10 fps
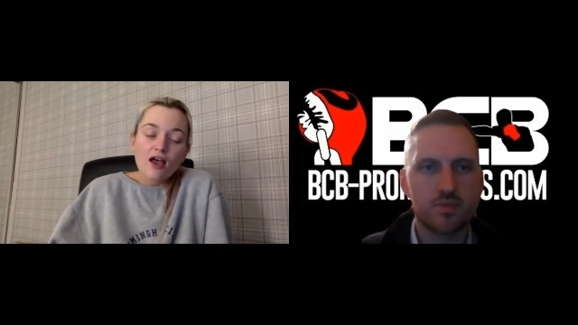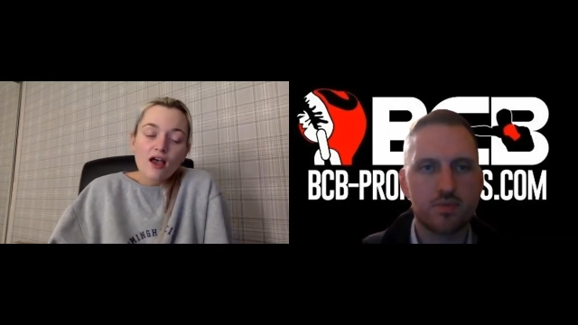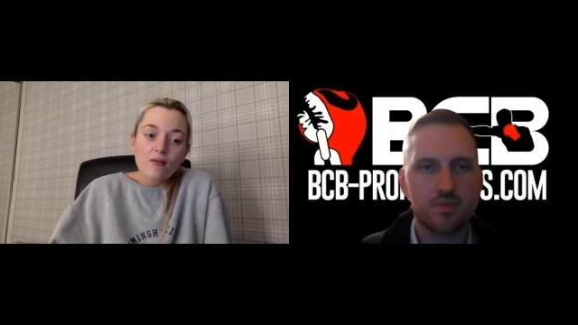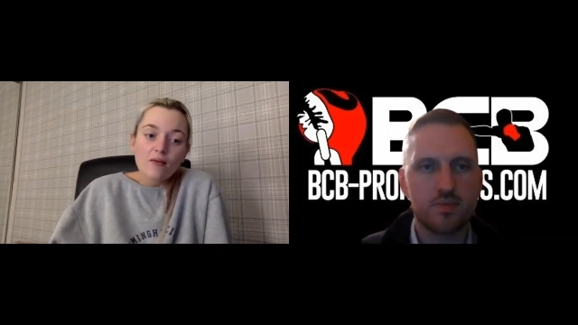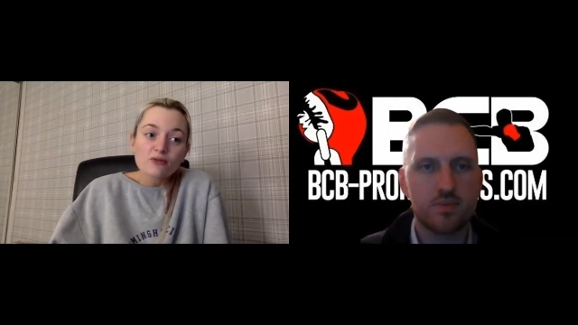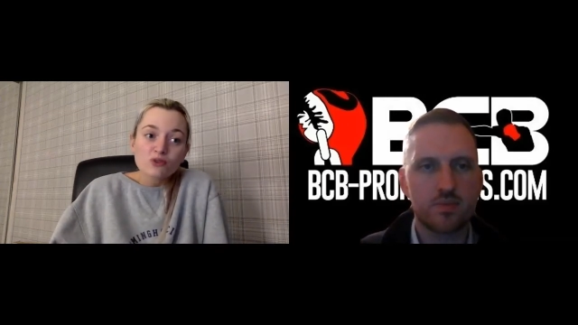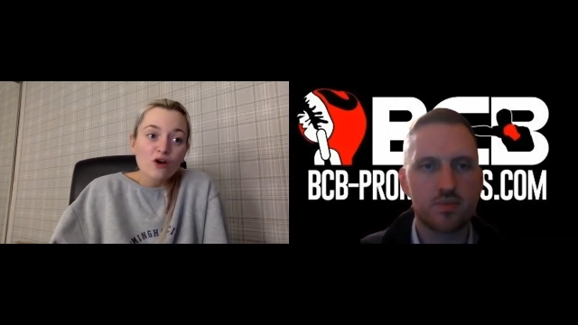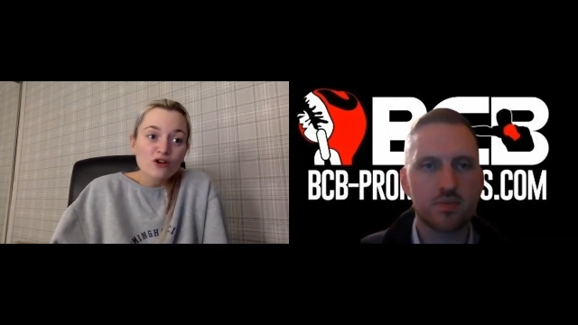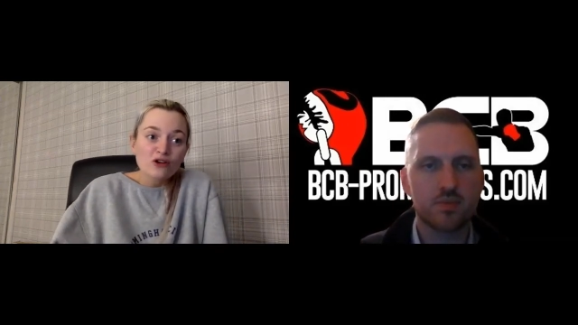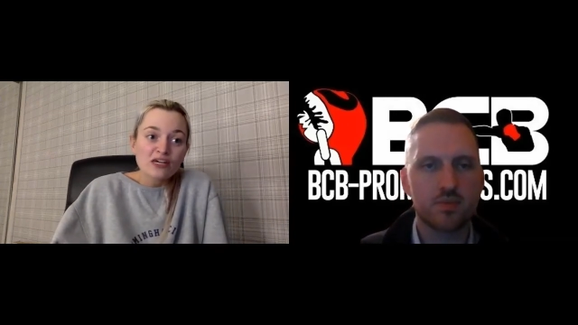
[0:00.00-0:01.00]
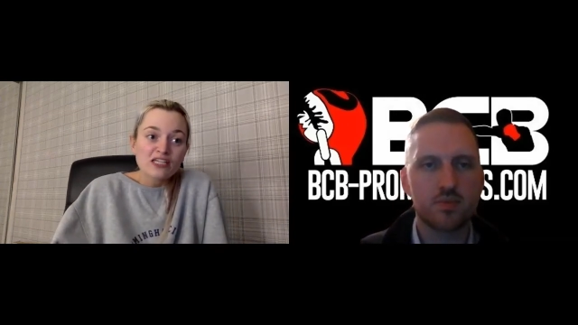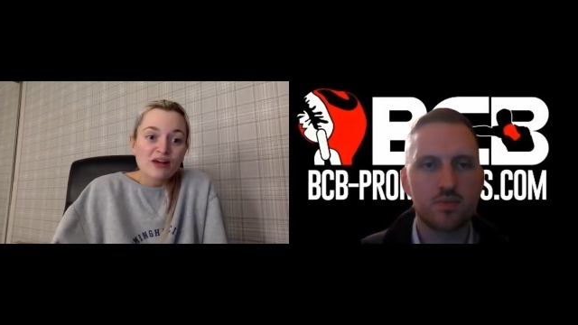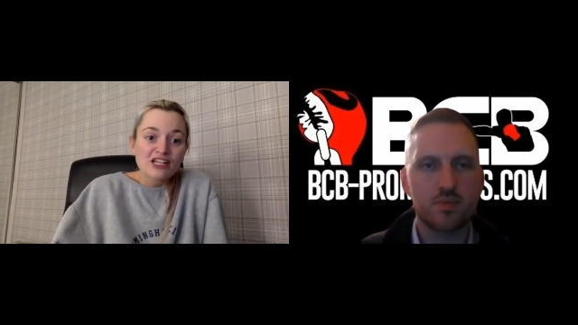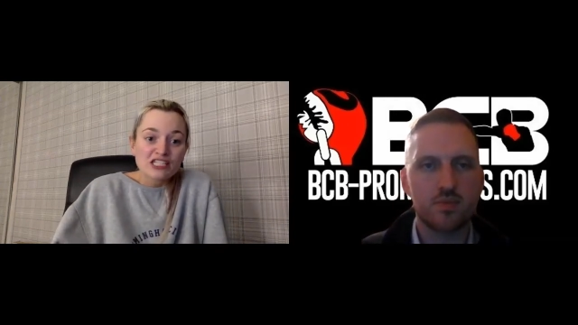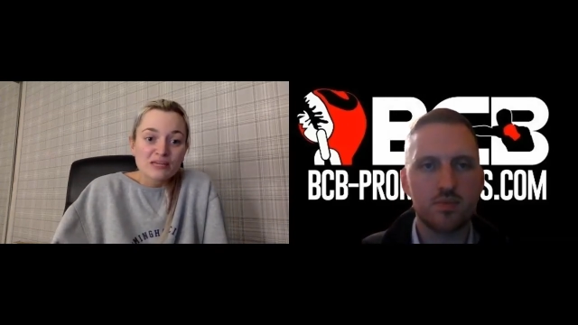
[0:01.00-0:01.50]
Speaker 1: Um, I was quite lucky
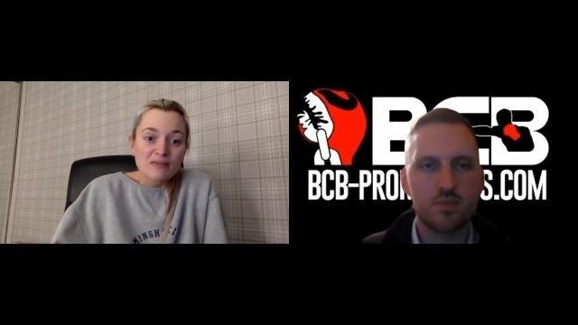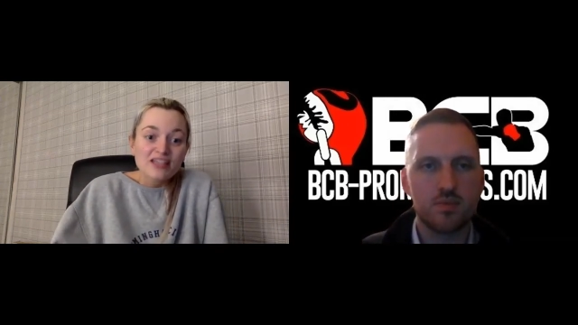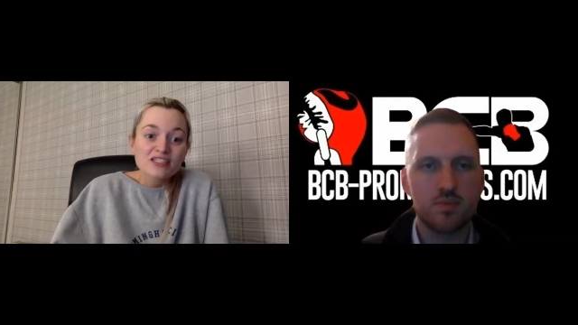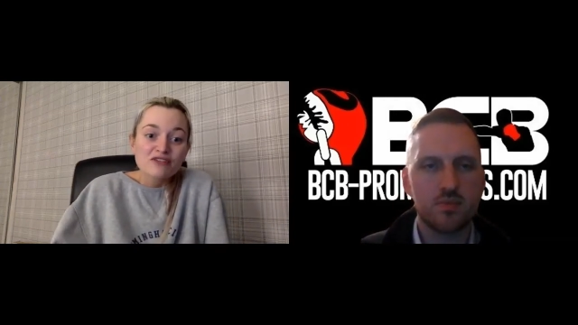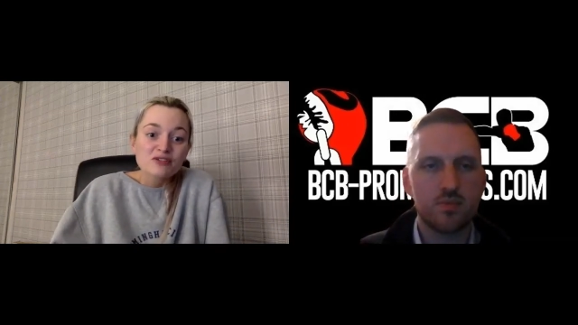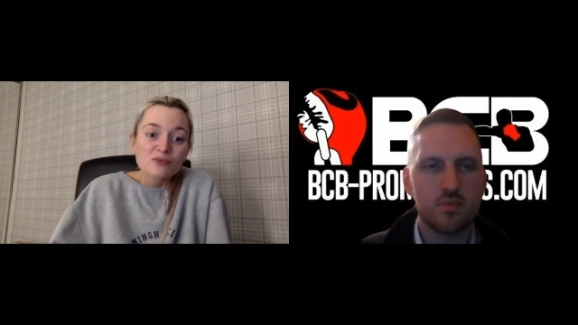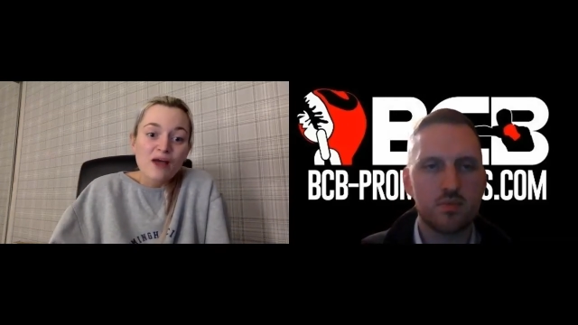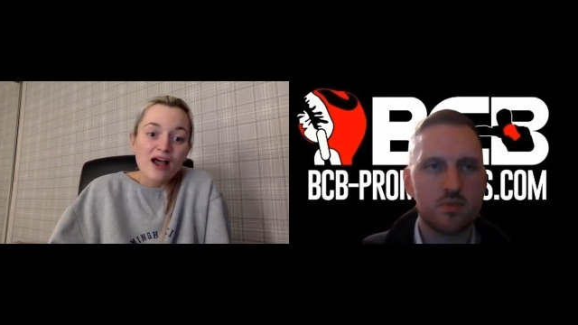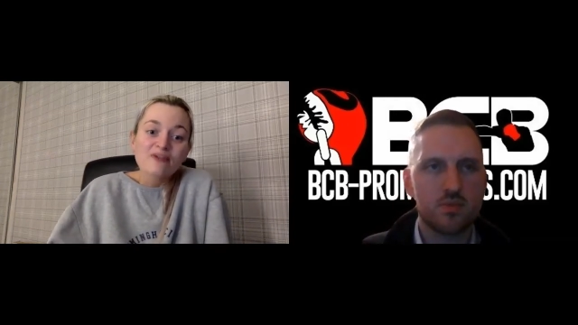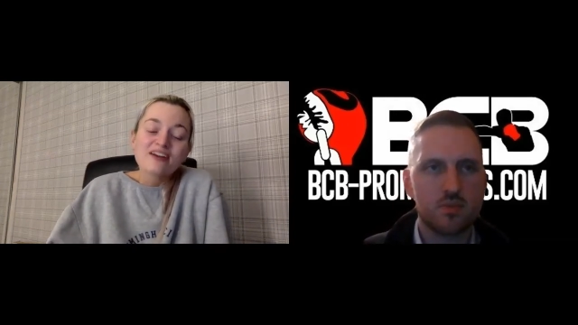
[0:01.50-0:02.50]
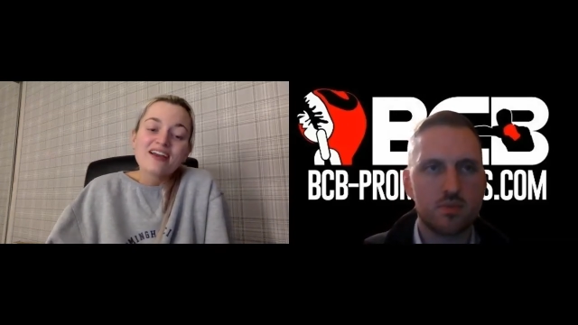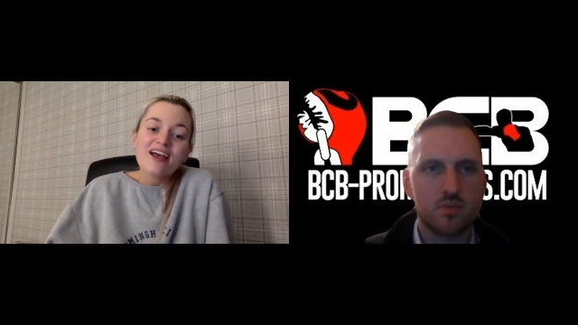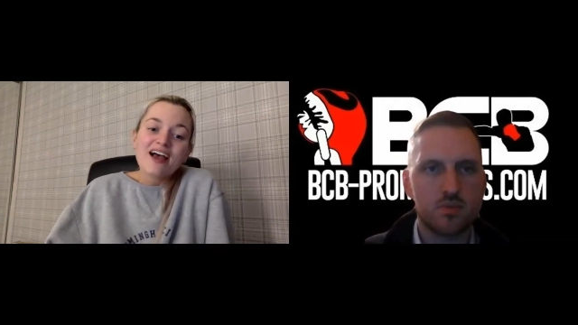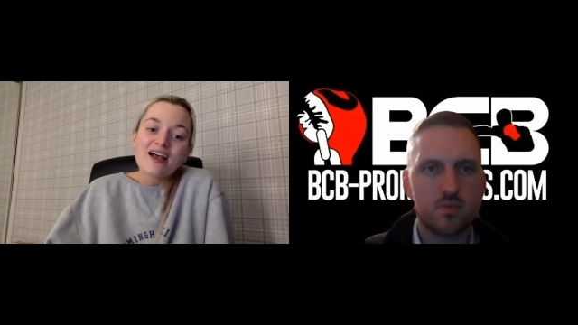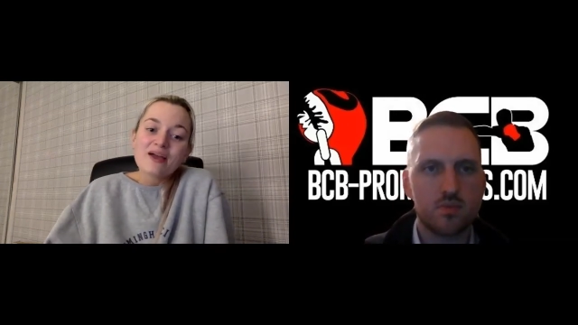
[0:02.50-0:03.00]
to actually meet her as well,
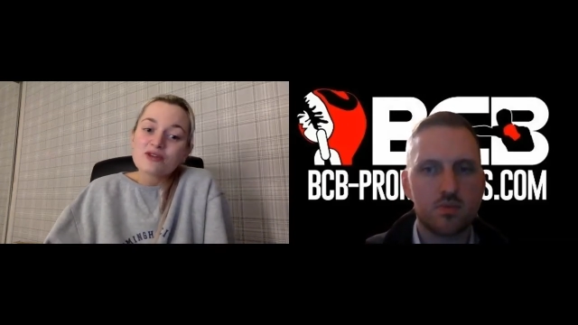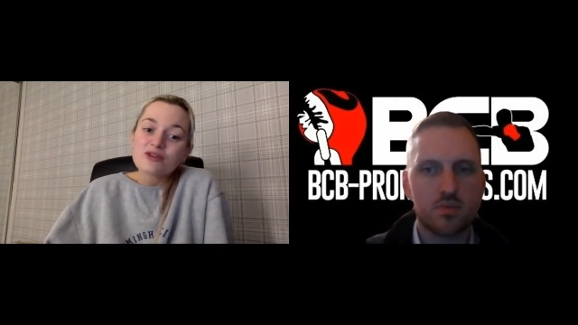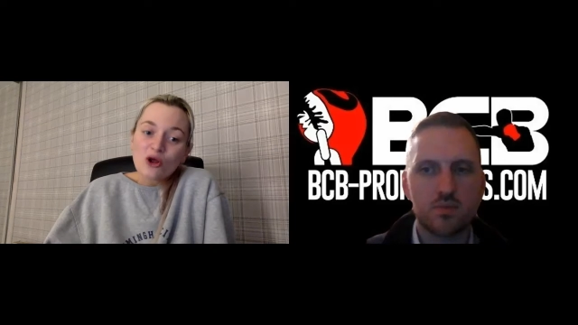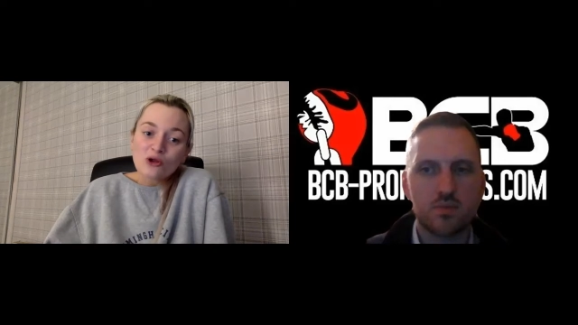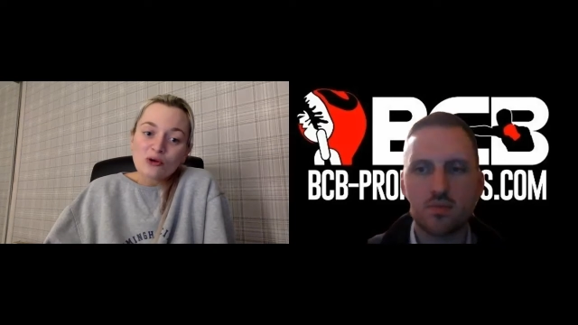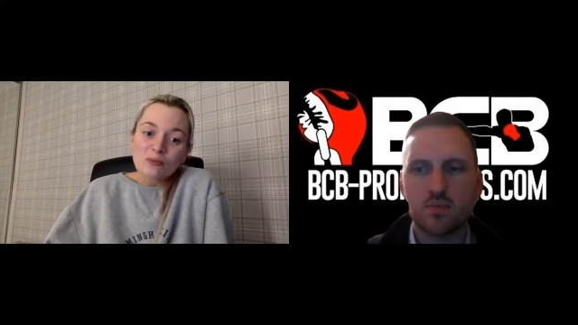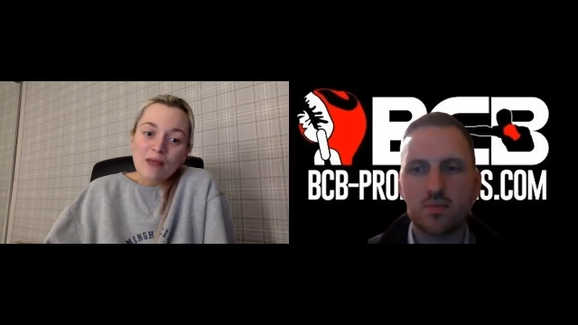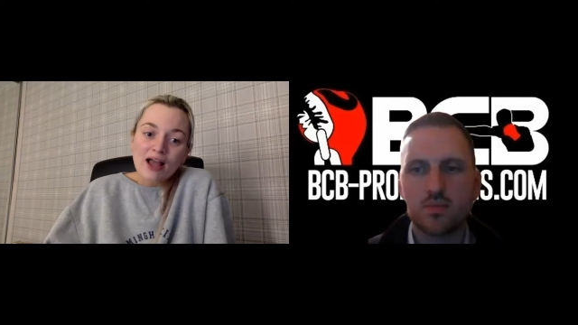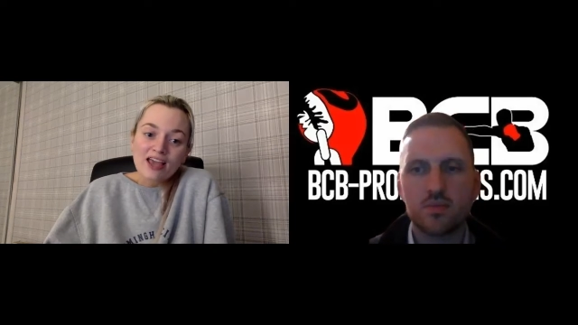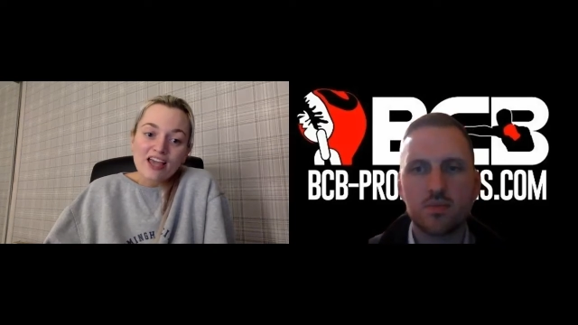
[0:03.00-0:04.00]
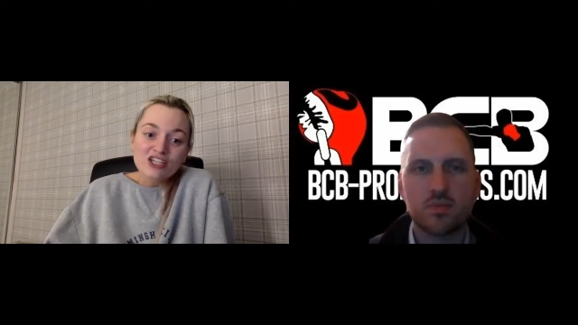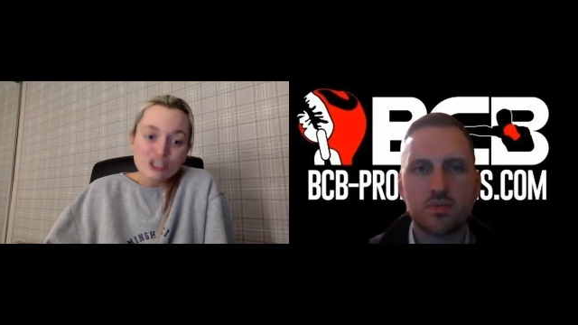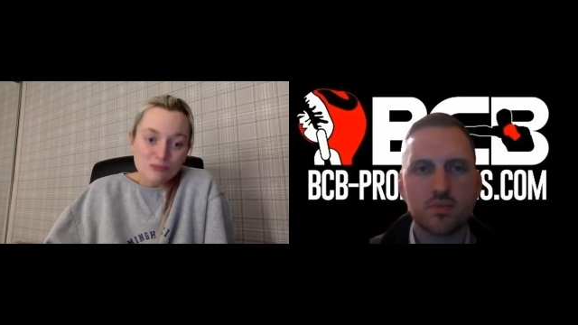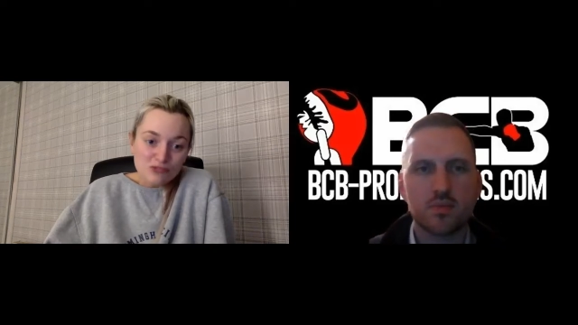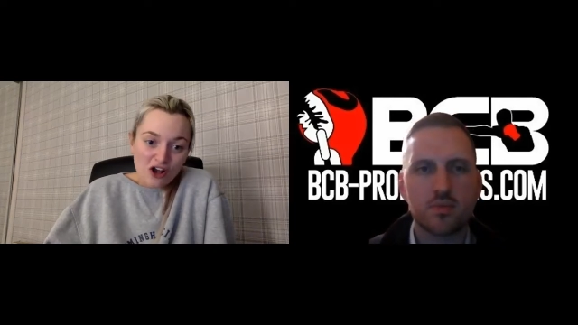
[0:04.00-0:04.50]
um, not long back at a
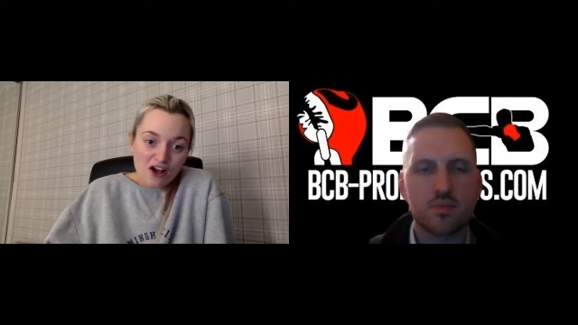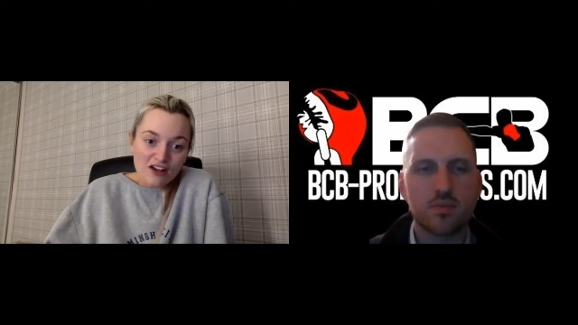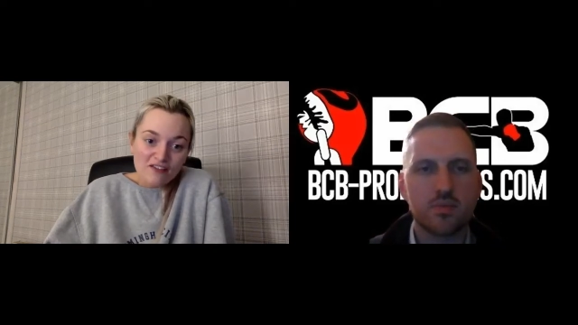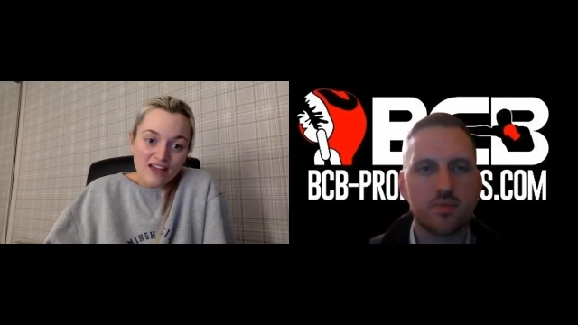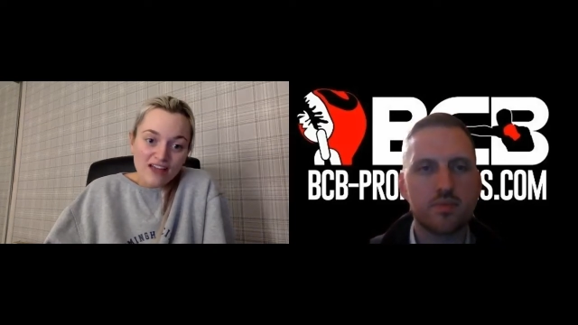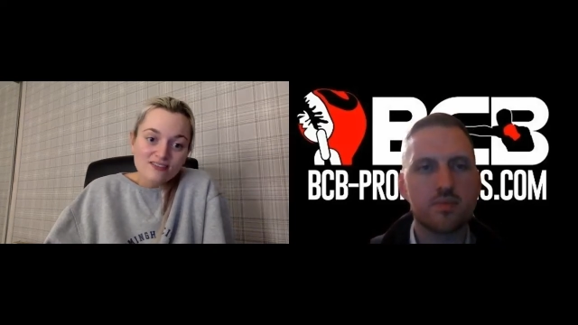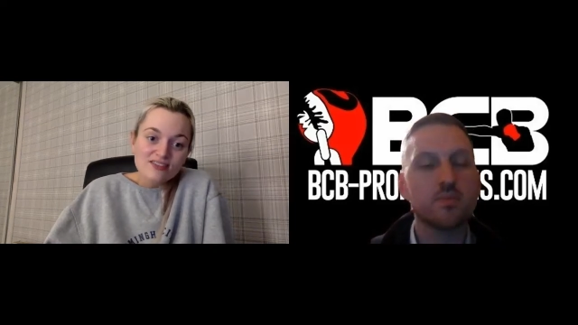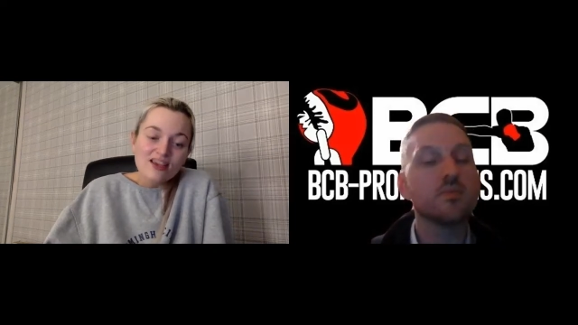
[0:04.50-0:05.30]
Gymshark event,